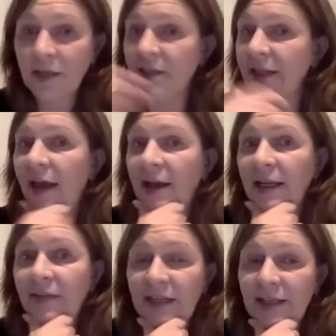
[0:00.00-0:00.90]
as they are
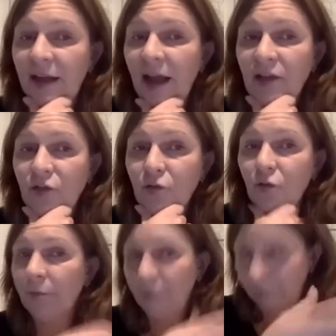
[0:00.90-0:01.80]
leaving the
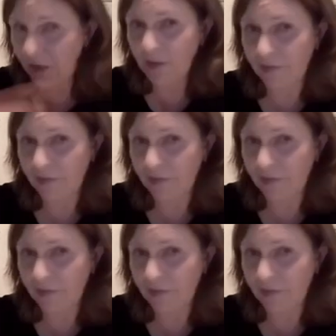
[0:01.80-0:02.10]
classroom because,